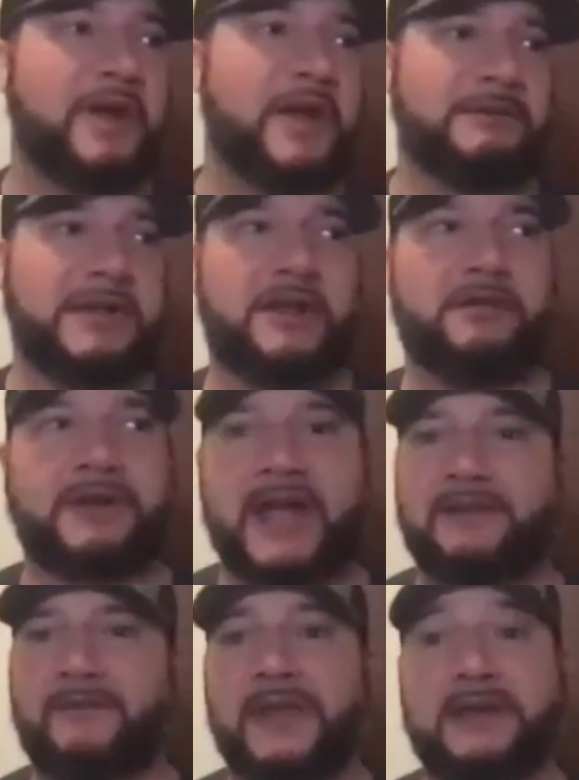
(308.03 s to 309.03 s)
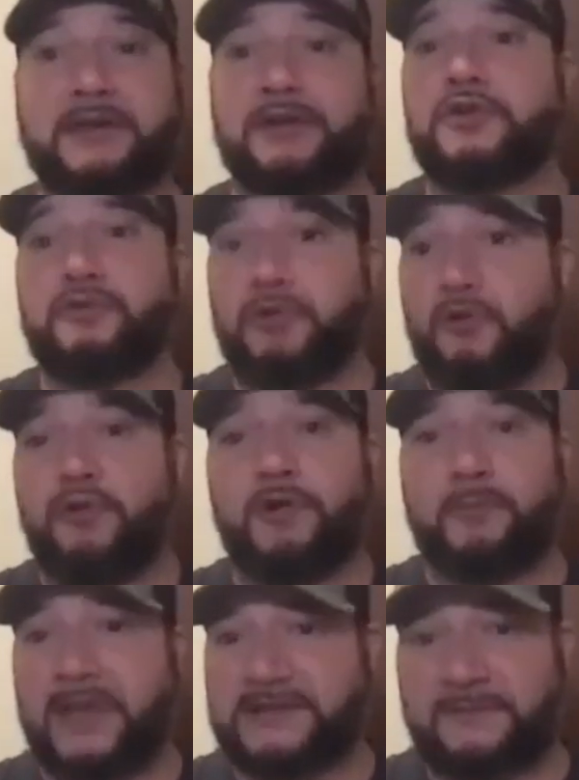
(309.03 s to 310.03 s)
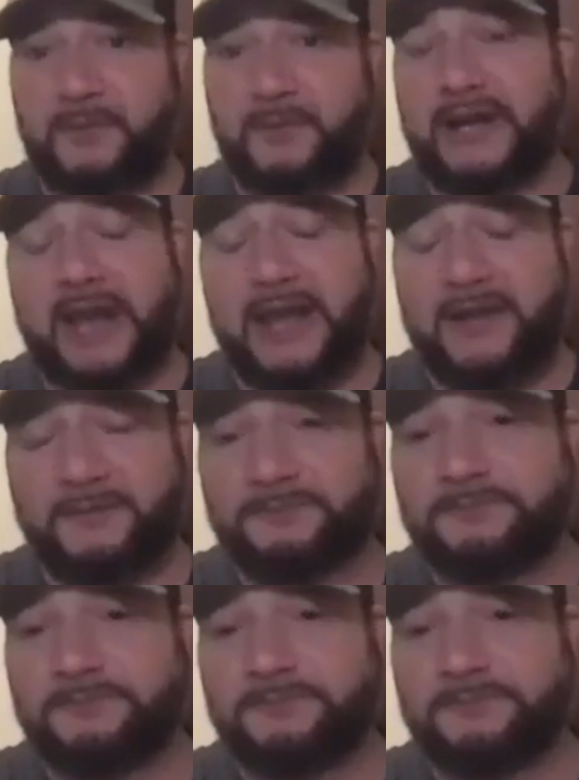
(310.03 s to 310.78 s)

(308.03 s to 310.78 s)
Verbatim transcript: but, you know, kind of like the new norm as of right now?